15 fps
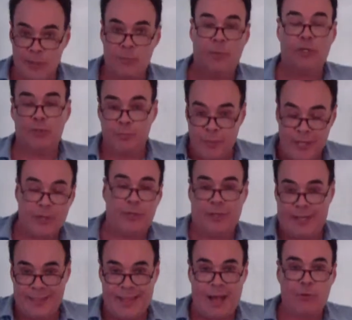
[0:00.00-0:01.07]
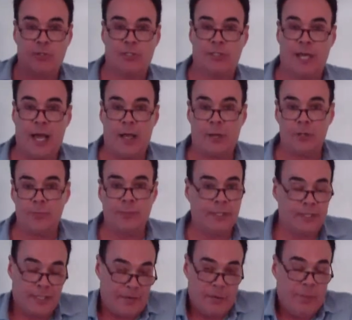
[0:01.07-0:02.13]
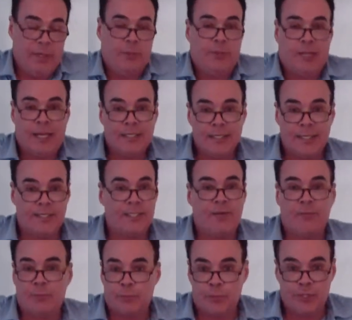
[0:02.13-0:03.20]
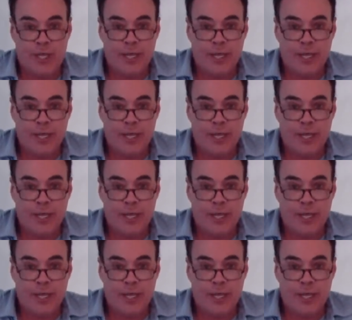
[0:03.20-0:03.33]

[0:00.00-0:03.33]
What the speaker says: They're much bigger than $1,000 because everybody would like to get 7%.